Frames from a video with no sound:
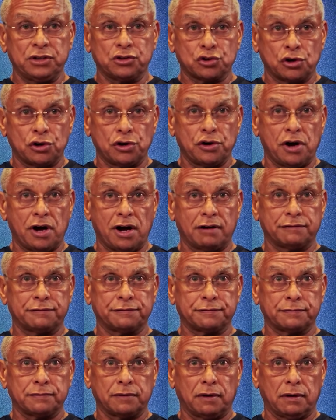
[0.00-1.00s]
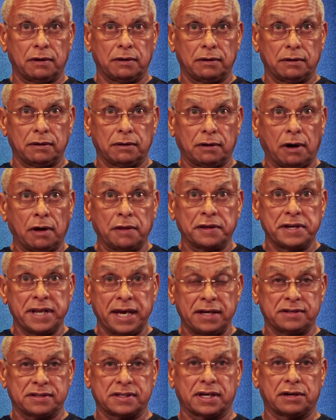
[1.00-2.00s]
me turn off all the
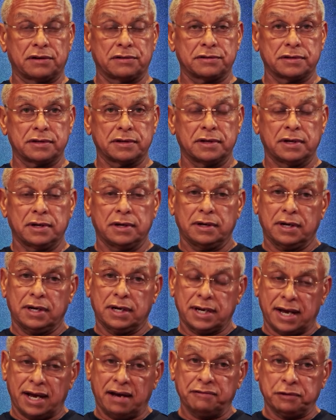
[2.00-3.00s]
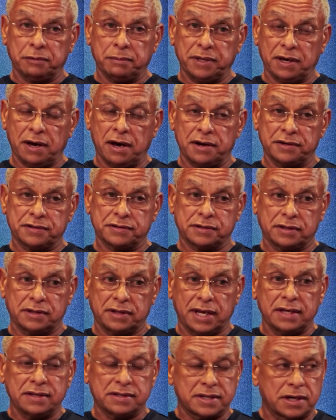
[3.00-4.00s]
naysayers. And I have to be honest, the
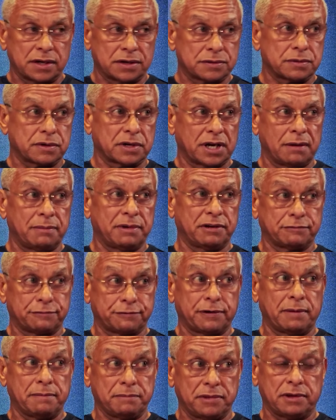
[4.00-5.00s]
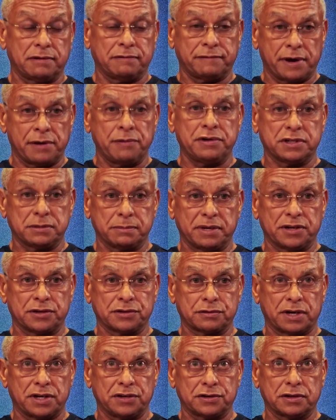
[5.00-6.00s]
naysayers were coming from the Veterans
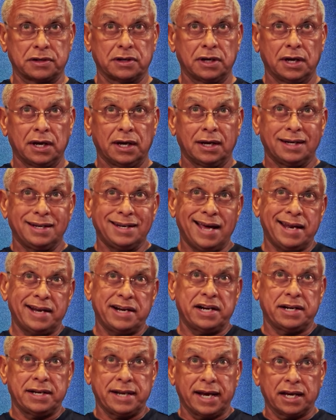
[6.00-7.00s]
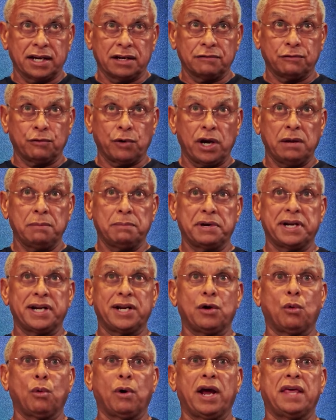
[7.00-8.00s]
Administration, not in a negative way, but
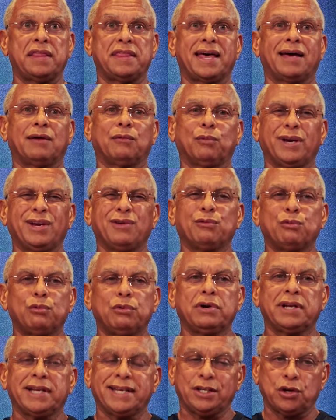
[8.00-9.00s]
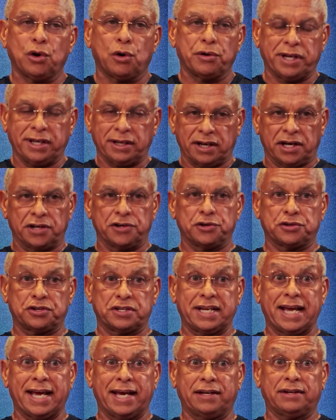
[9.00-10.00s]
in a way that we really don't
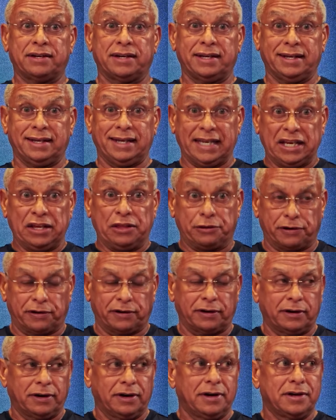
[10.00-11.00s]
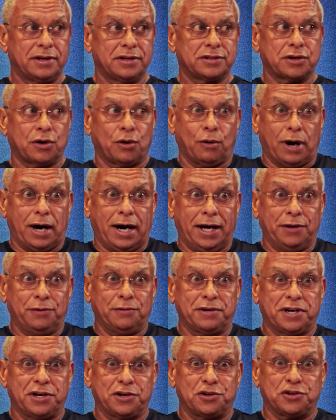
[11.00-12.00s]
understand either. Right. So I
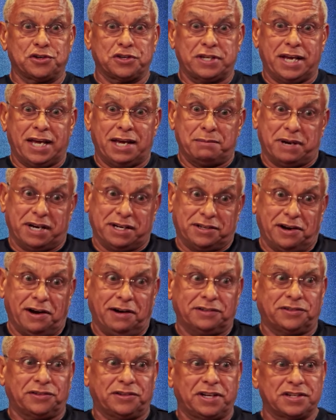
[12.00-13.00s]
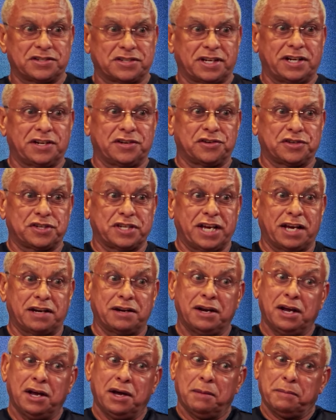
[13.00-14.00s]
don't understand. My doctor doesn't understand.
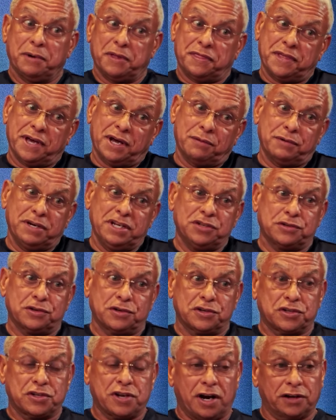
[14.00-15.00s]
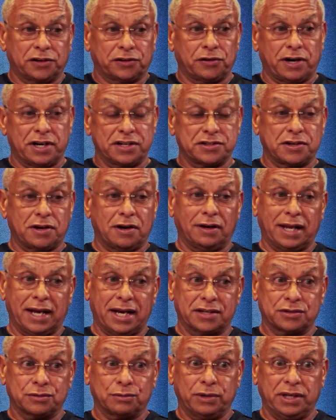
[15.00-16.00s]
But that research doctor I saw
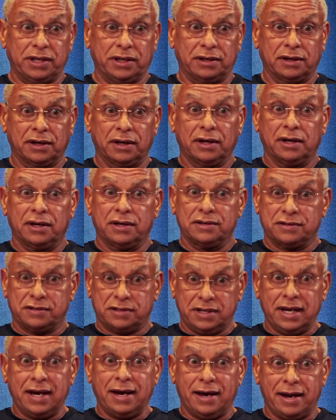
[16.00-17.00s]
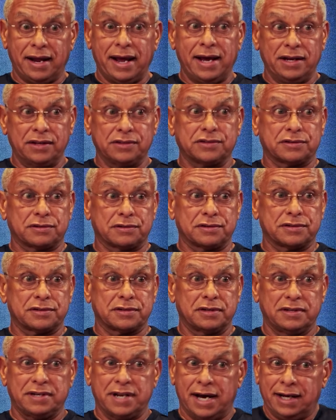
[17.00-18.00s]
last week, she had answers,
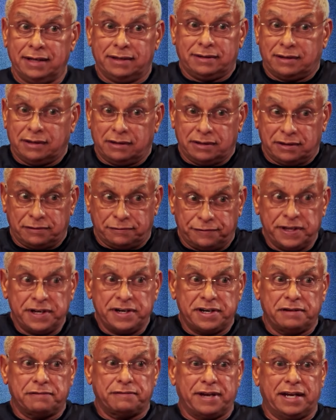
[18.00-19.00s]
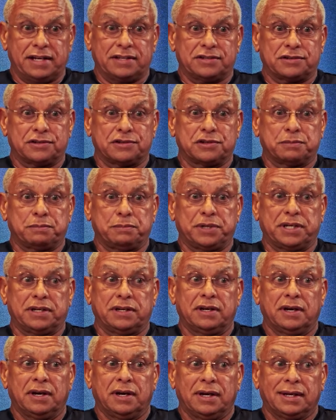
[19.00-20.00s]
right. Not the definitive answers, but
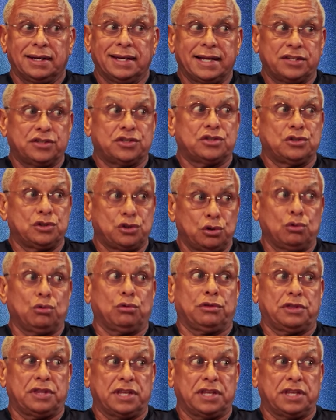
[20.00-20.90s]
let's do